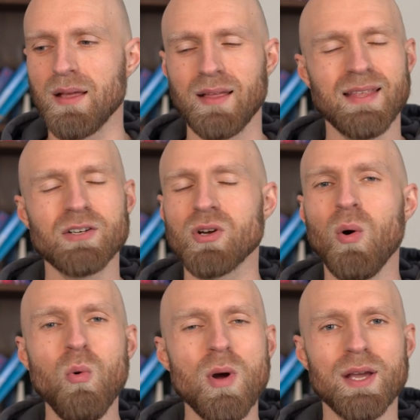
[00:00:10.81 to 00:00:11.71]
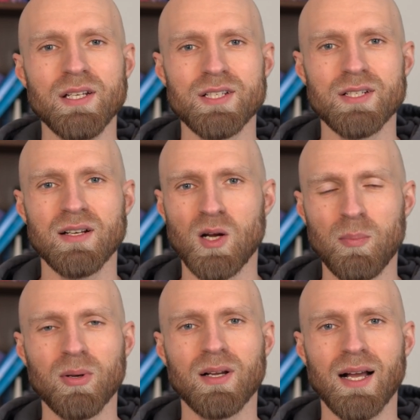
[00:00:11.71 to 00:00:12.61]
there's always a
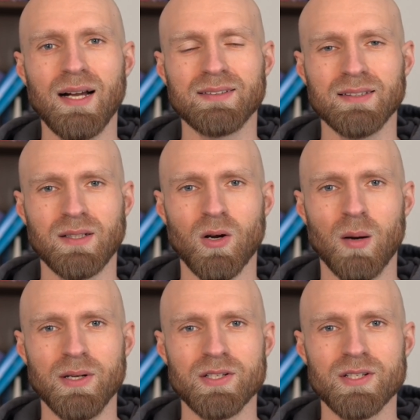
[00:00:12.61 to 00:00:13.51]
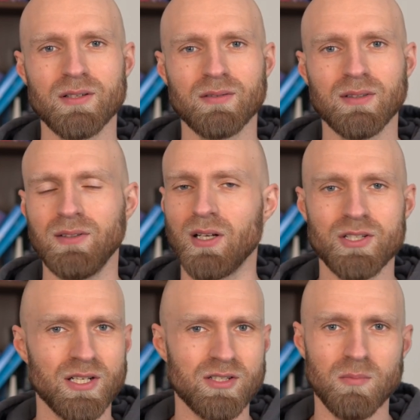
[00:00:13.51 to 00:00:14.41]
couple of guys in the comments, not
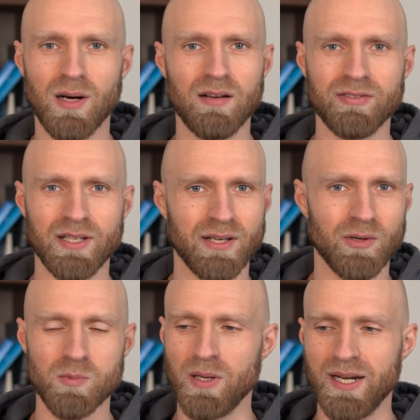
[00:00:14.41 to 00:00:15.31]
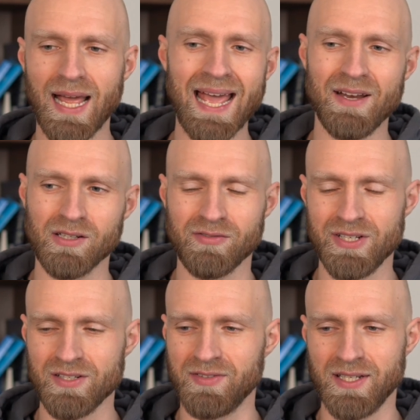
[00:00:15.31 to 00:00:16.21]
just on my videos, but in any of
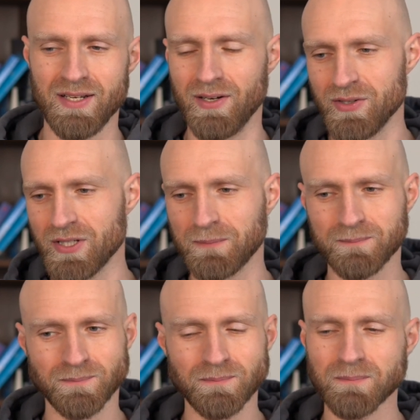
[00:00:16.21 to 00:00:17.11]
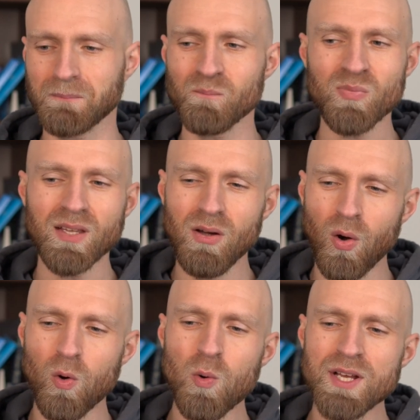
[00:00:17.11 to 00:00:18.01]
these videos,
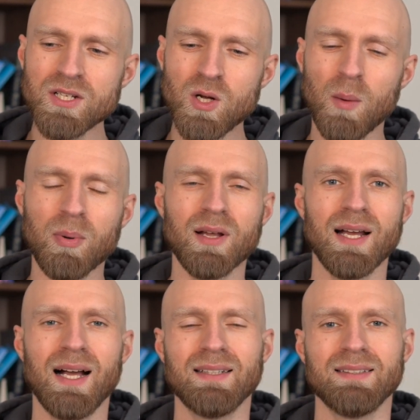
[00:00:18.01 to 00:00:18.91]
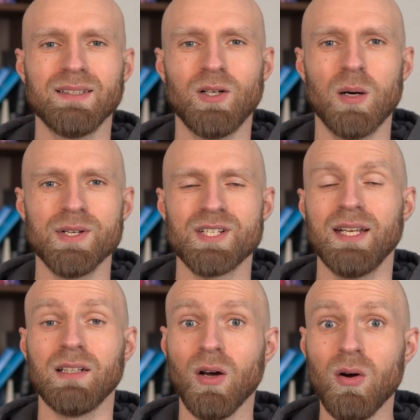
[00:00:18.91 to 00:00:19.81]
always a couple of guys in the comments
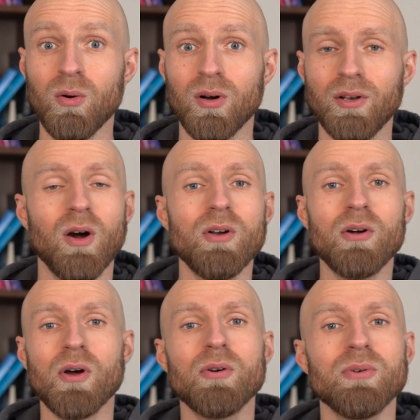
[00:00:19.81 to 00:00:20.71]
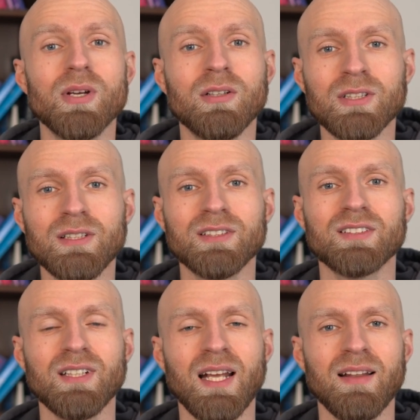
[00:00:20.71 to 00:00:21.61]
saying, no, you don't
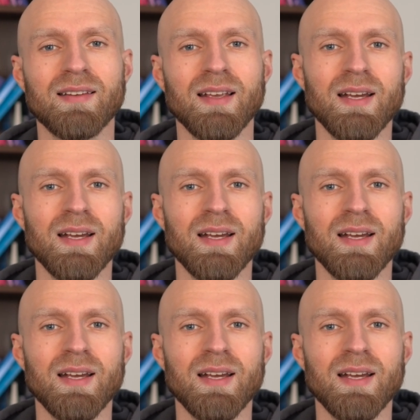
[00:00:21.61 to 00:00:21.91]
understand.